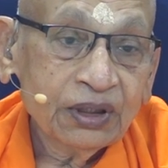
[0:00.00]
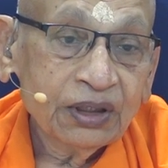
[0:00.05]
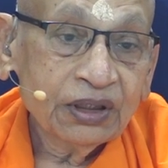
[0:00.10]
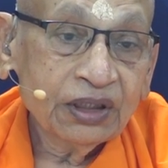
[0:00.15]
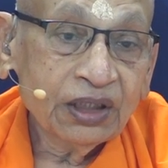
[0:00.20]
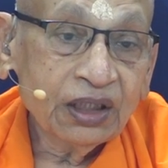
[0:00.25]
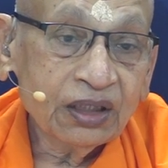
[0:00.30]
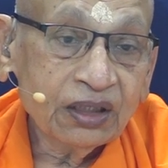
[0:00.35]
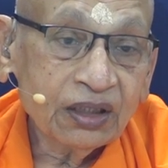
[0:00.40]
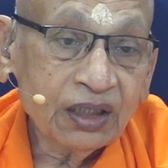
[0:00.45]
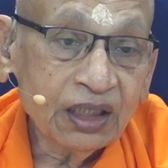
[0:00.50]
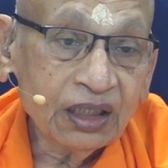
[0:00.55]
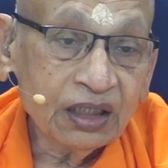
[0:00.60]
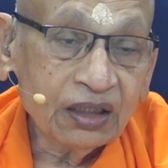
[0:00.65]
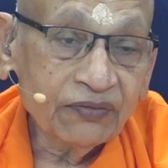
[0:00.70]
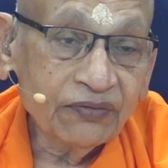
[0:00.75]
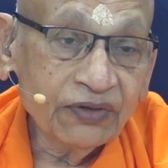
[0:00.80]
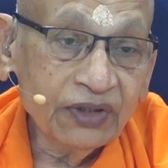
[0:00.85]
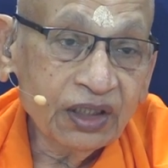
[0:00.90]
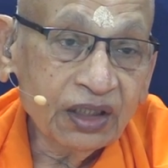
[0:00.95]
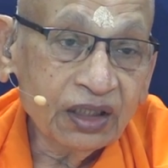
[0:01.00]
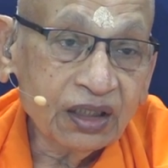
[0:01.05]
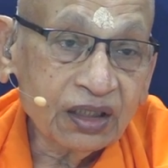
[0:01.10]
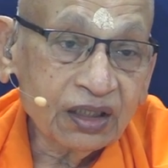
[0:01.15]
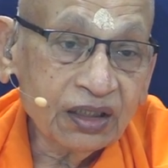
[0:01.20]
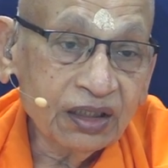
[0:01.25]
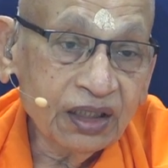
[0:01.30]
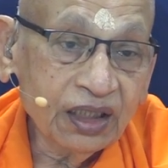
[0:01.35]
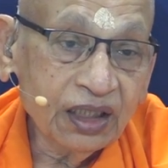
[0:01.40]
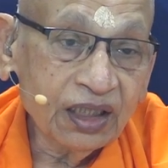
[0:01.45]
That right away
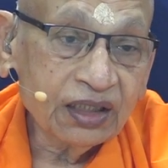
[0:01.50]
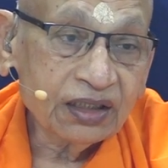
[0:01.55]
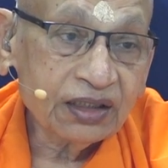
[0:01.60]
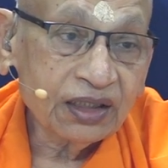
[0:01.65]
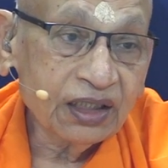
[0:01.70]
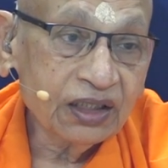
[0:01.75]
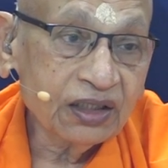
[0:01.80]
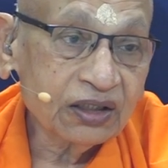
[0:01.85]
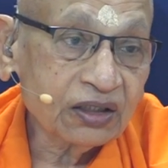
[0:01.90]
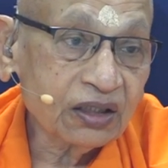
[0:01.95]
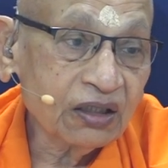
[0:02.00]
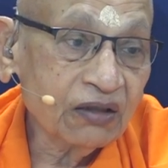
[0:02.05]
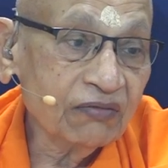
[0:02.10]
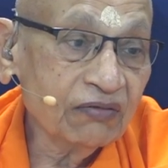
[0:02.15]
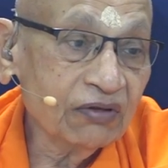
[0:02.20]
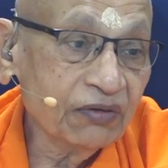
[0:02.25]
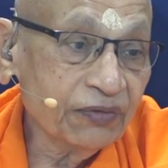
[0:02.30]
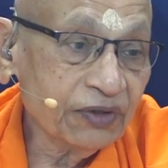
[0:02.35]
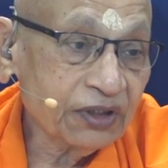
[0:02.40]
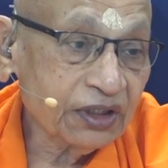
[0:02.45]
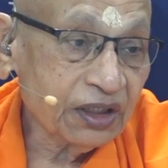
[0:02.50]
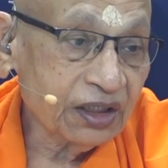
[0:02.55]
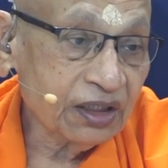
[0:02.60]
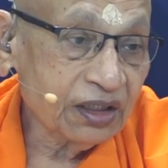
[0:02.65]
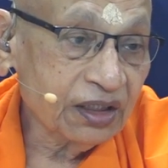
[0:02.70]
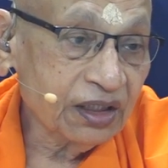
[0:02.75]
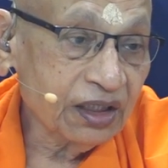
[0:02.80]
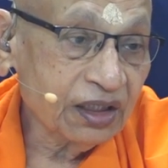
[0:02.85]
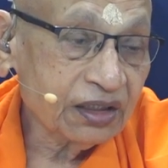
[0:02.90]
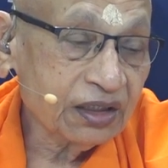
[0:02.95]
creates sense of
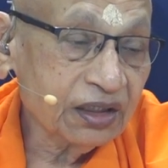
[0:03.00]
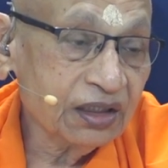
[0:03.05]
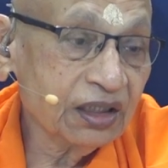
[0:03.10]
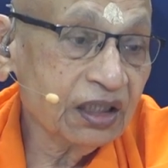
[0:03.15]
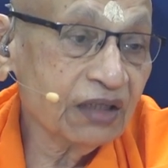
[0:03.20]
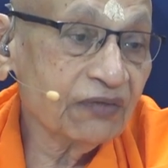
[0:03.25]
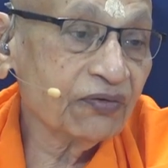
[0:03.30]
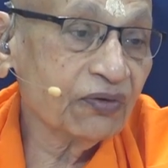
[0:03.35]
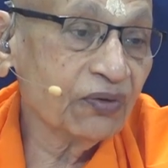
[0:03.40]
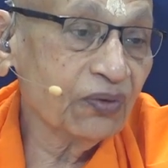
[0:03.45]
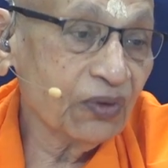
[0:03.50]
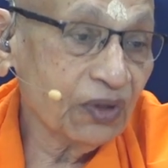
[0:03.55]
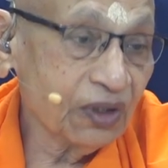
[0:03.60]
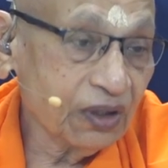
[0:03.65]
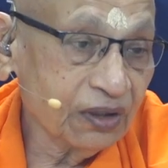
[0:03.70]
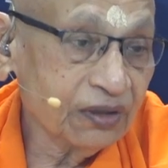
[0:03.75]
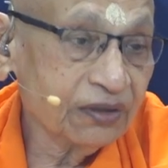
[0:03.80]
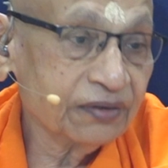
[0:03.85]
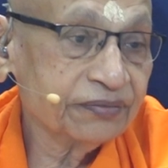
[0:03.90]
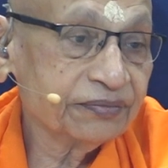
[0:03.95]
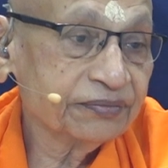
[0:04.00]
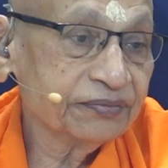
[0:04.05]
limitedness and therefore dukkha.